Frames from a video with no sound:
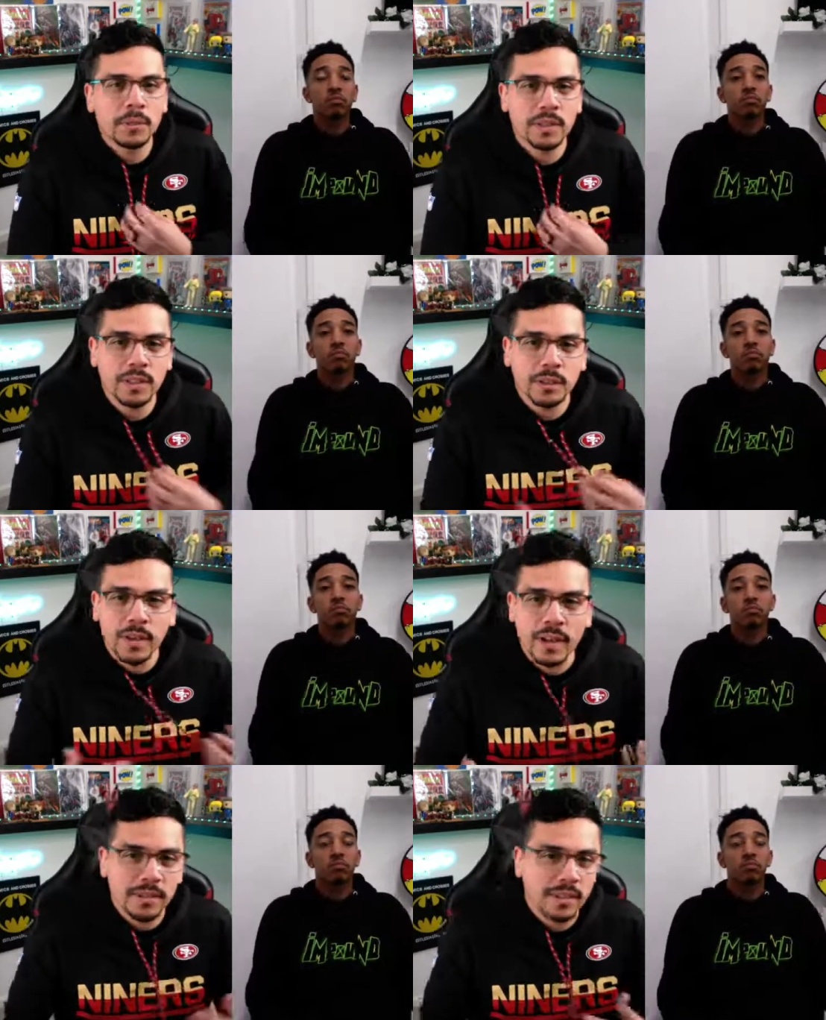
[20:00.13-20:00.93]
Speaker 1: sit
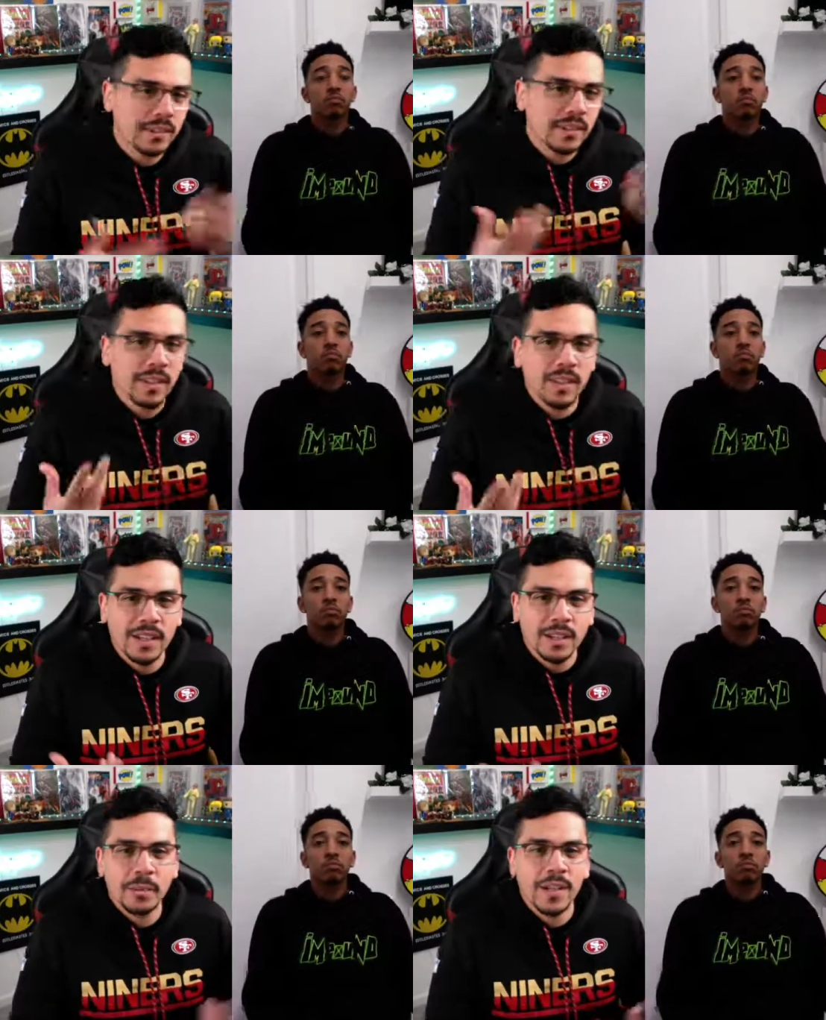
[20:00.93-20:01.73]
around and
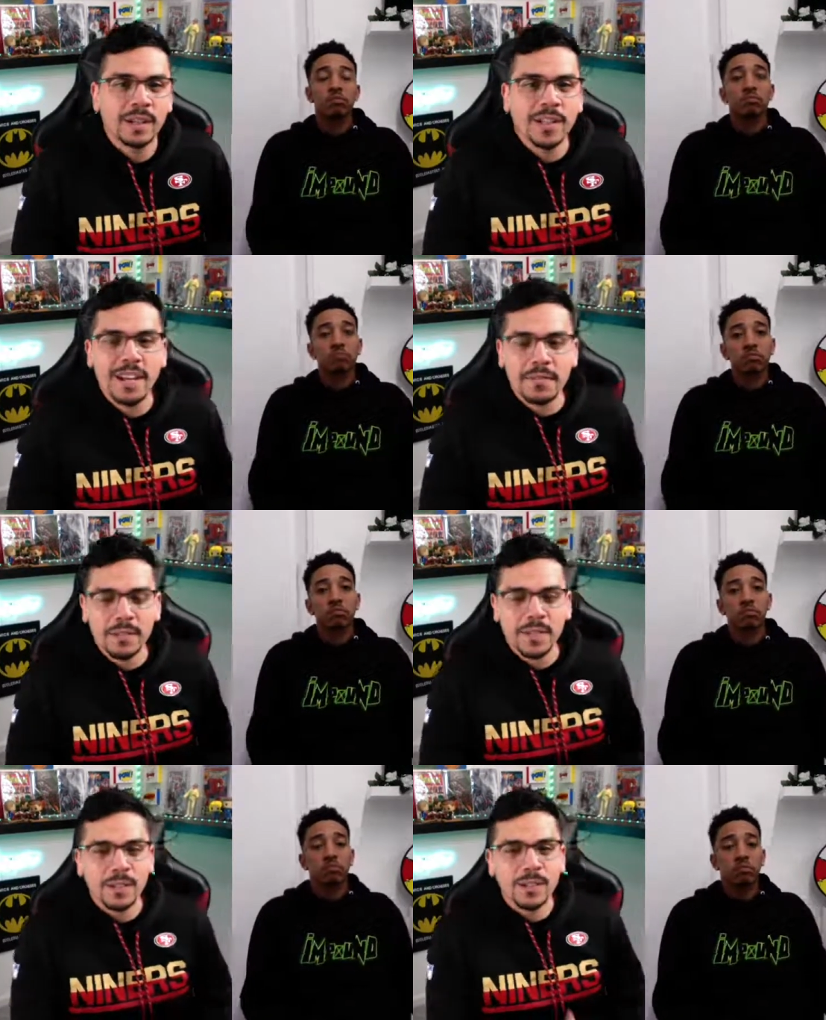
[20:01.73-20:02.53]
think about life,
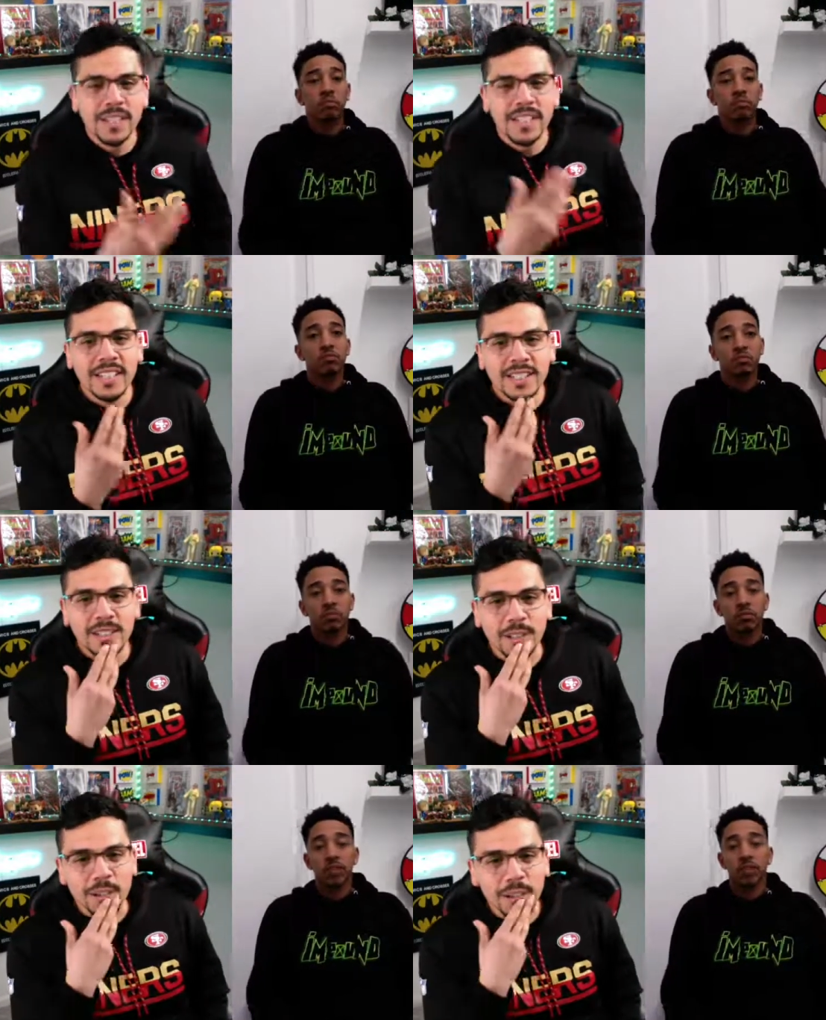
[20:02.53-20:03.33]
you know.
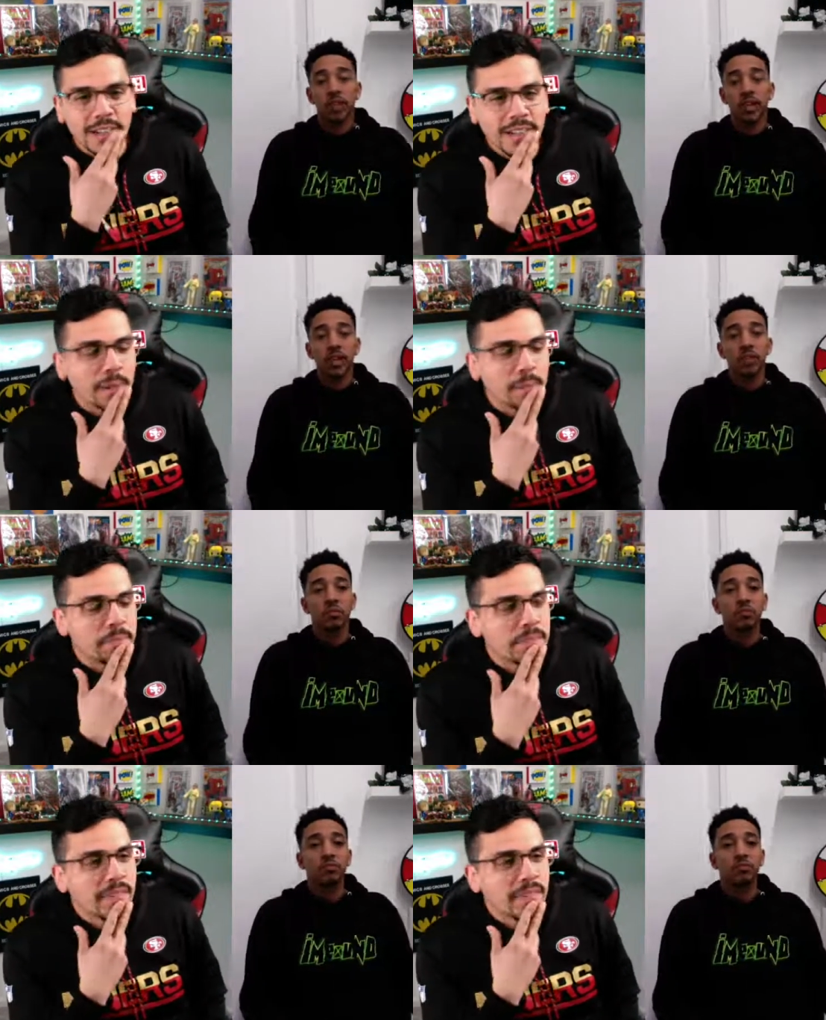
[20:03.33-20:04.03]
So um, yeah.